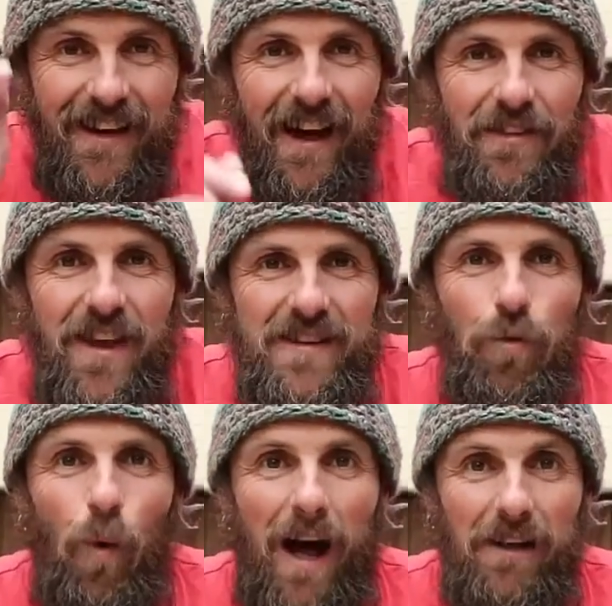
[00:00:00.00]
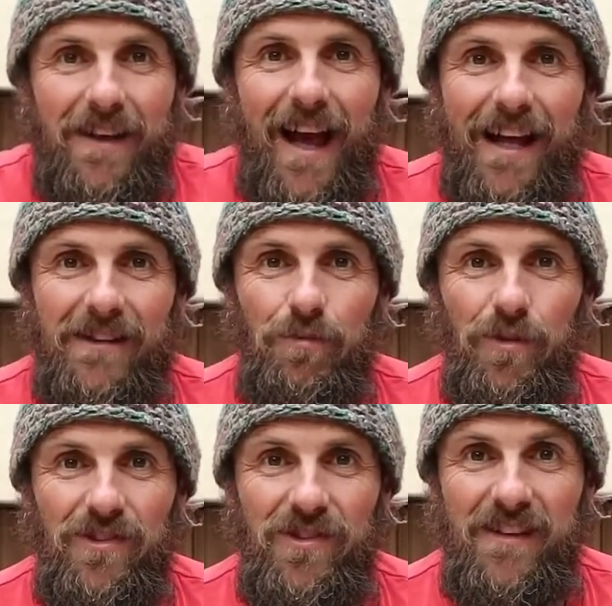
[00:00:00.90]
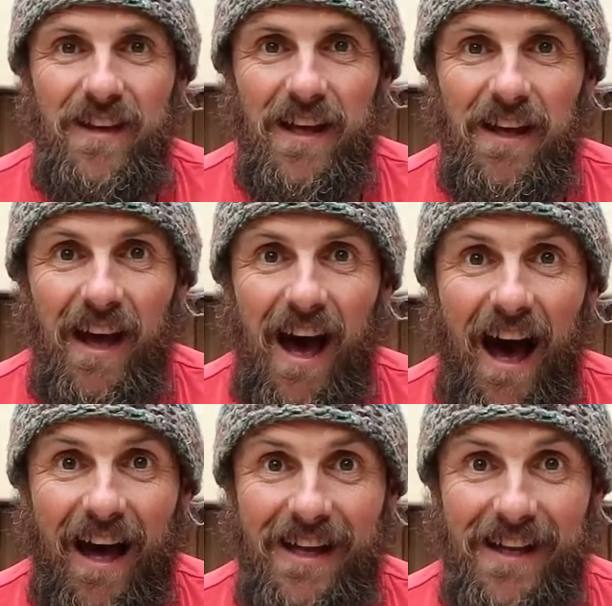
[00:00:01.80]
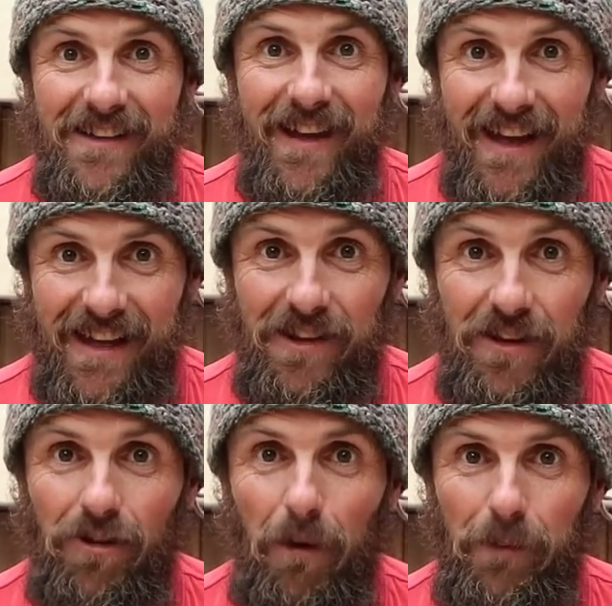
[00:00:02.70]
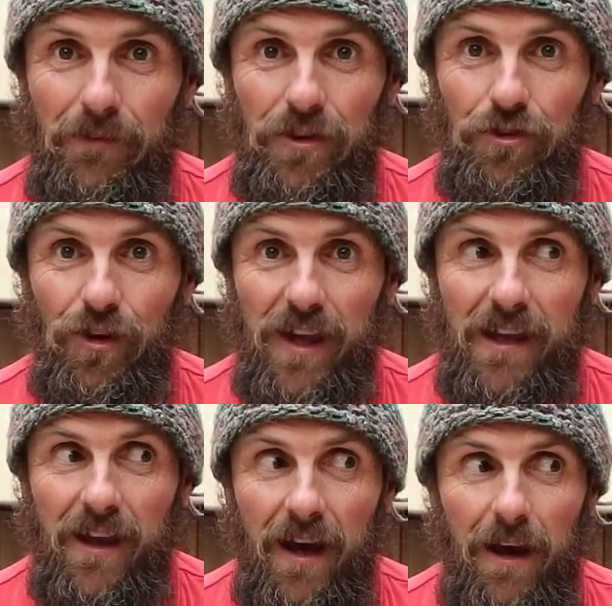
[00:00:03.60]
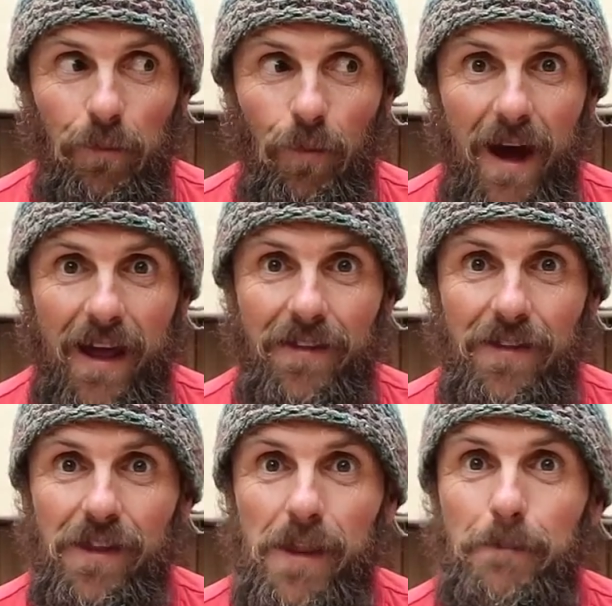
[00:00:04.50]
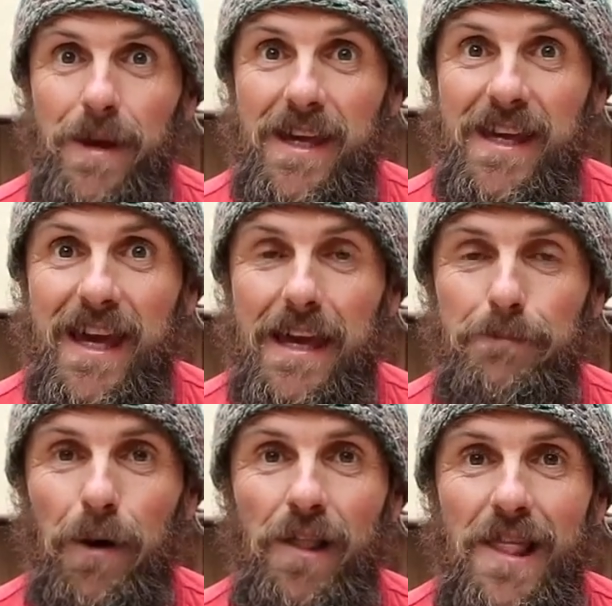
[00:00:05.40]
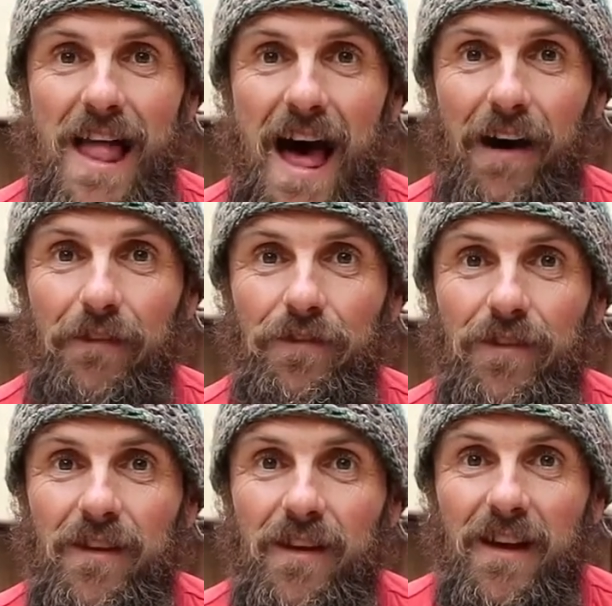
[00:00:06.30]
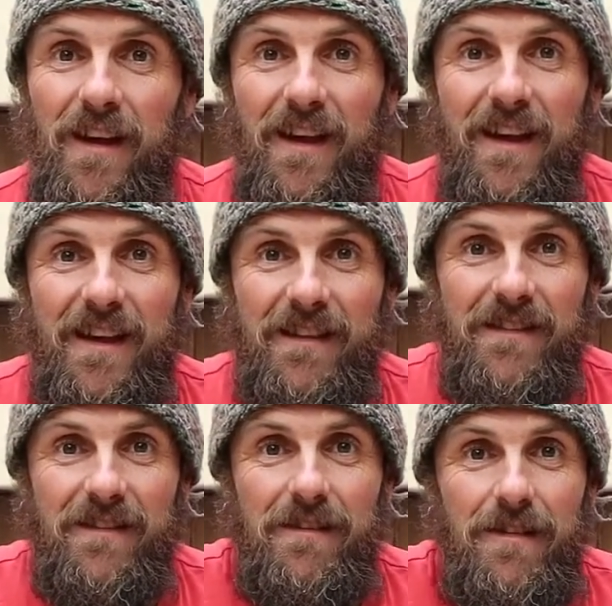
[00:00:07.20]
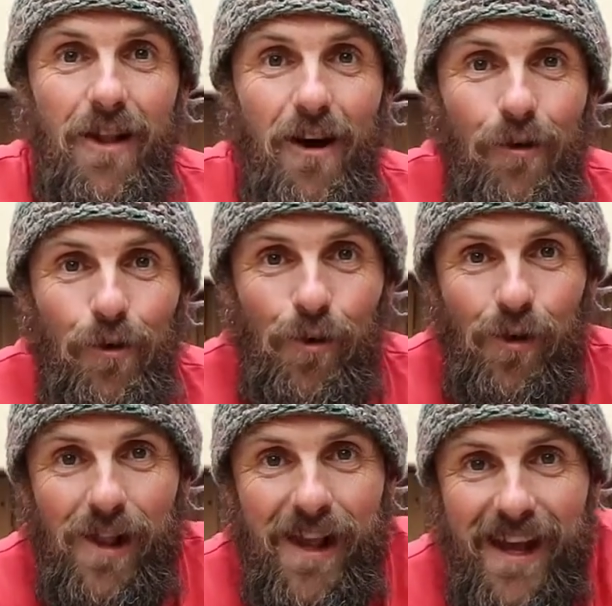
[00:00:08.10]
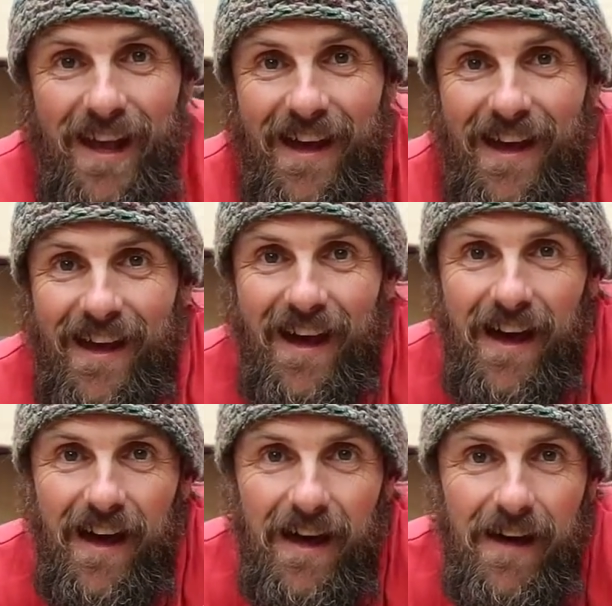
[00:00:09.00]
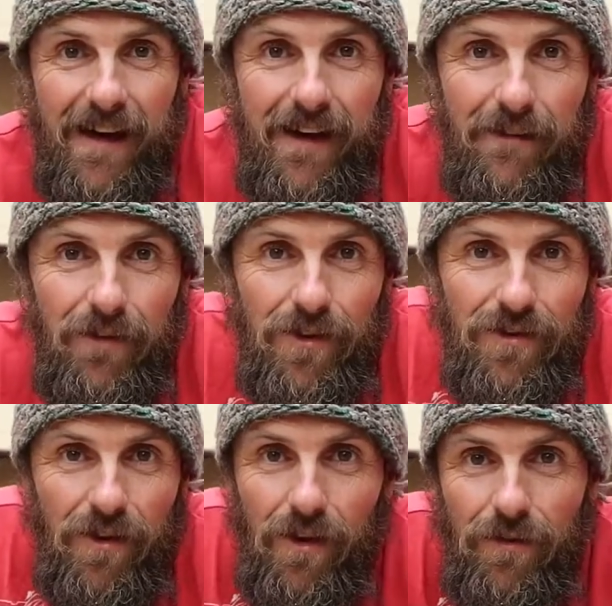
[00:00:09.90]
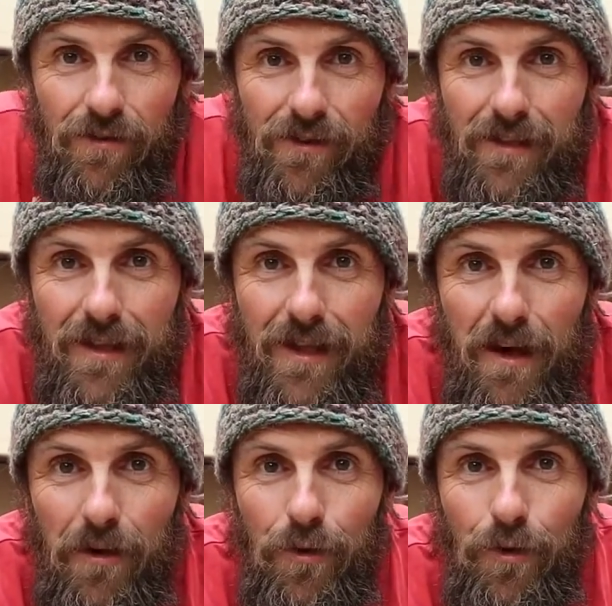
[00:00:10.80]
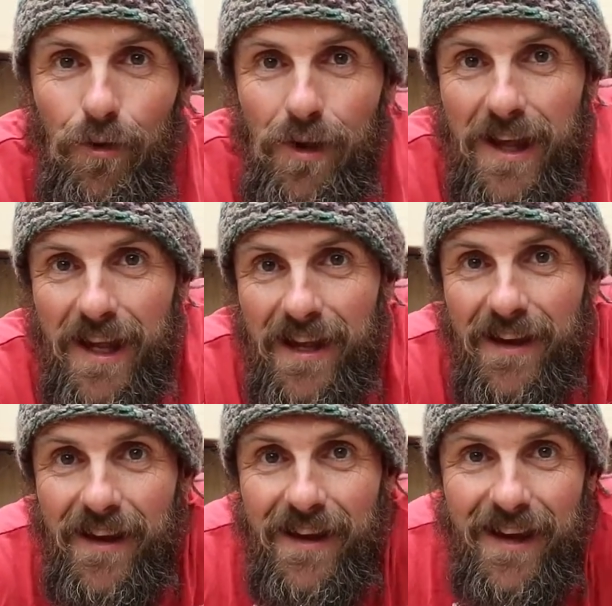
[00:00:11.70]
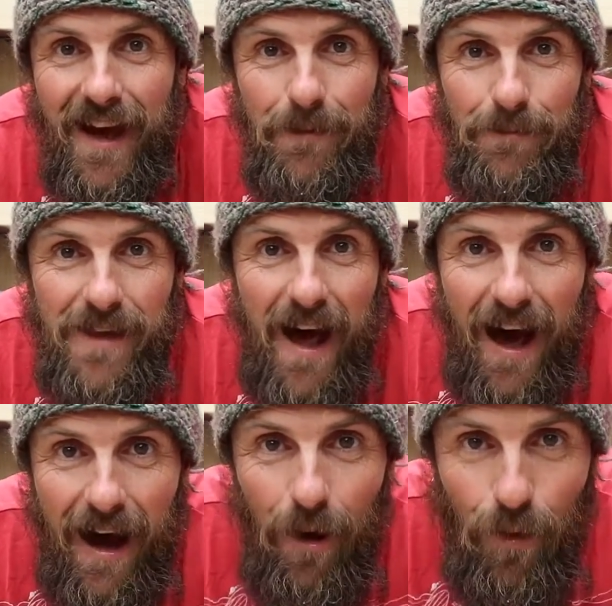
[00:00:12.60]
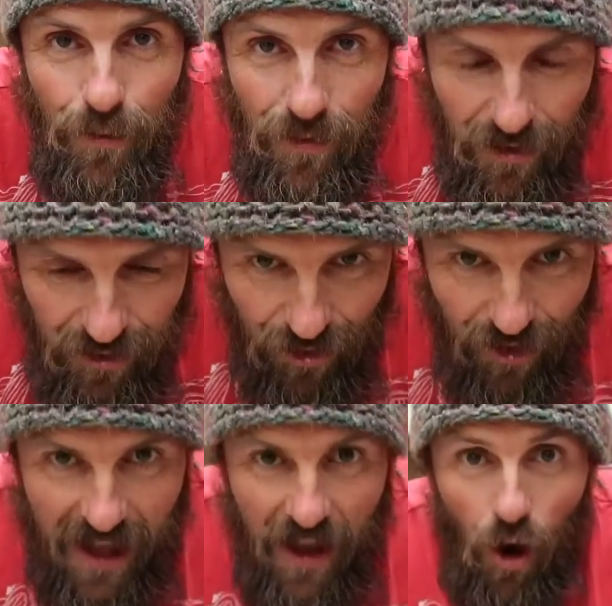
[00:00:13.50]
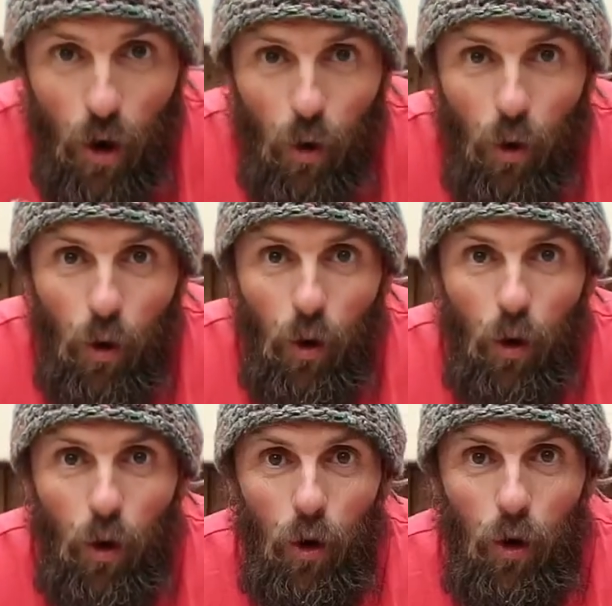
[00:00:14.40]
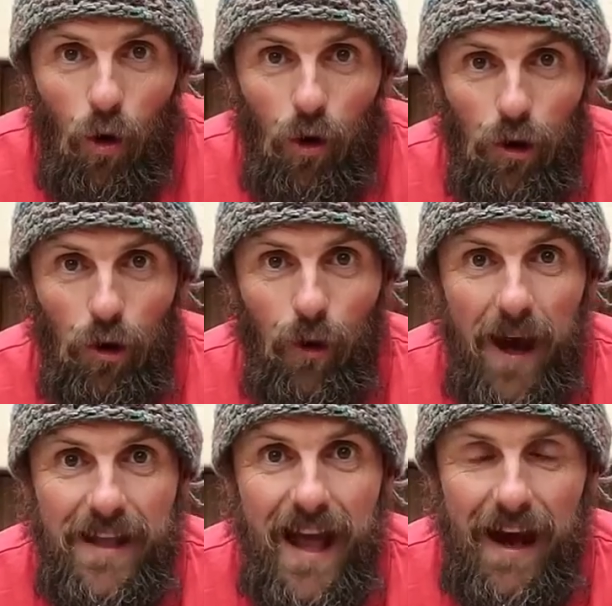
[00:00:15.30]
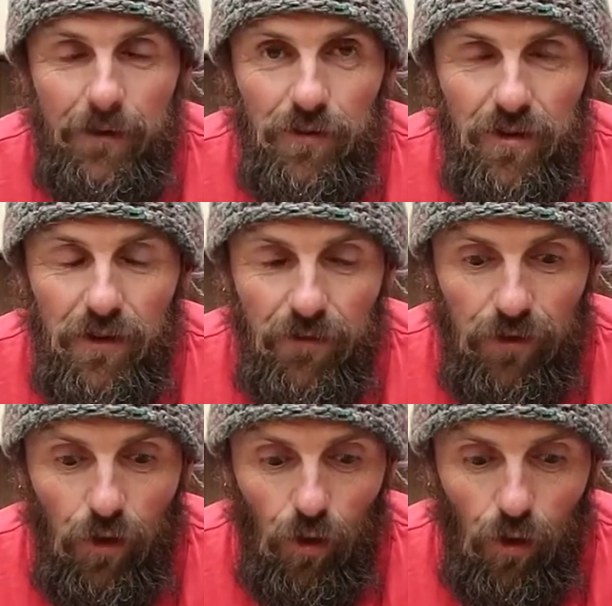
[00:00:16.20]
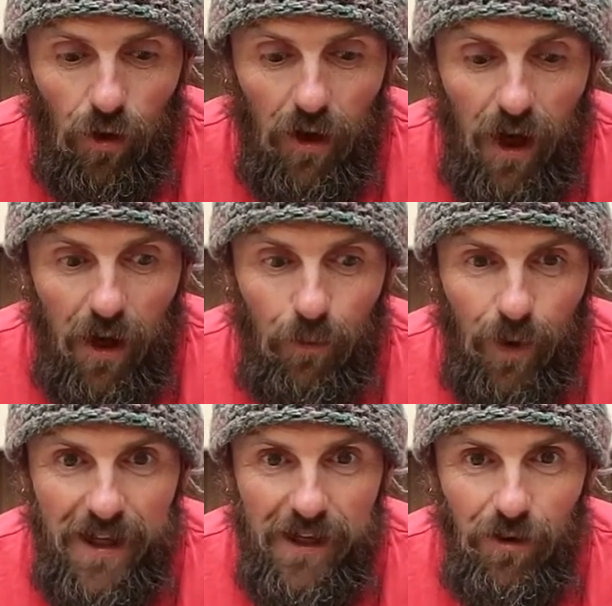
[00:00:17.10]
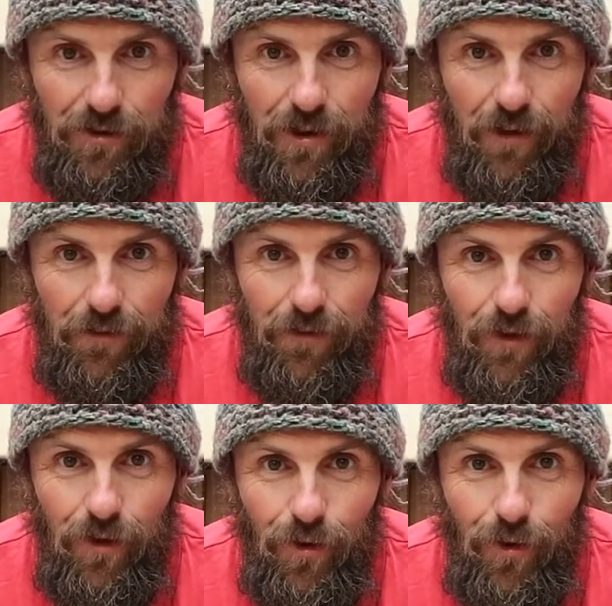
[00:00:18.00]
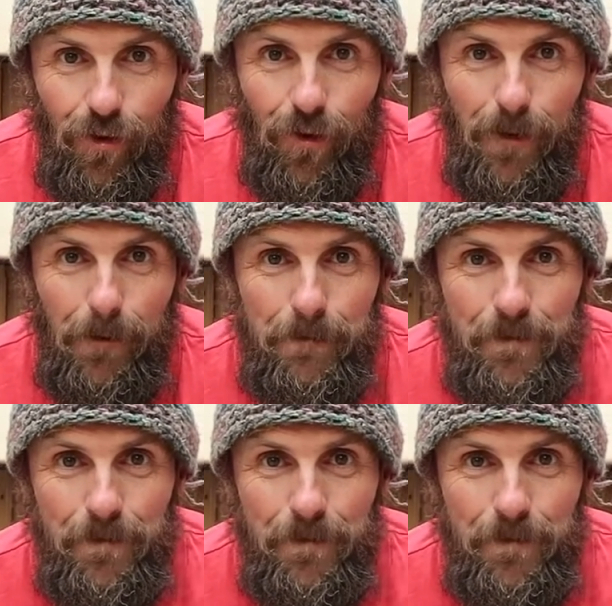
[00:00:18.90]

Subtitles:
And this wild cat was sitting, hiding in the top of the tree. And when the beekeeper left, he slowly, ever so slowly, came down the tree, all the way down to the floor. And when he got to the floor,